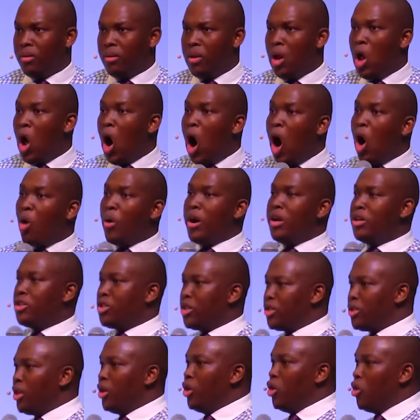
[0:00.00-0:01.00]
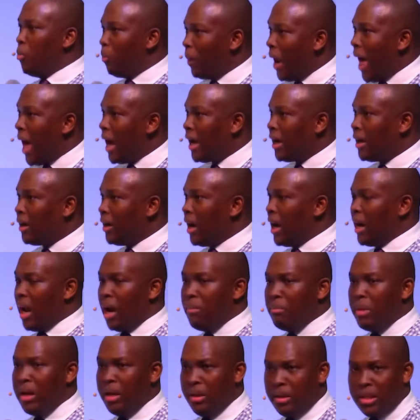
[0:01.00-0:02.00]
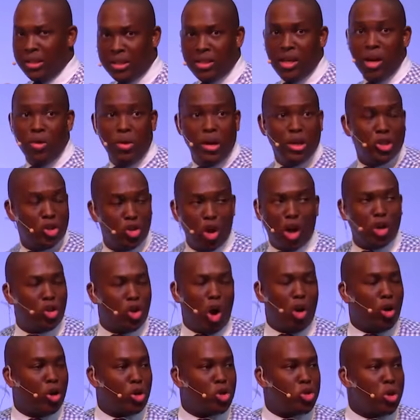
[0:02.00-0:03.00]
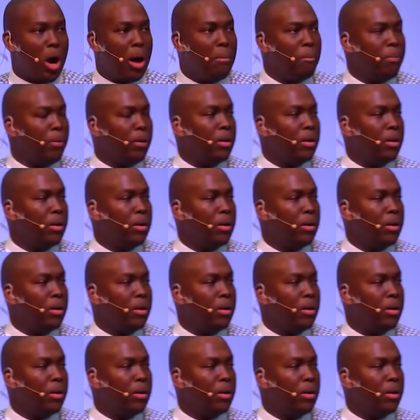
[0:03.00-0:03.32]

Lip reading: Orange is the New Black, and I mean the series, not Donald Trump.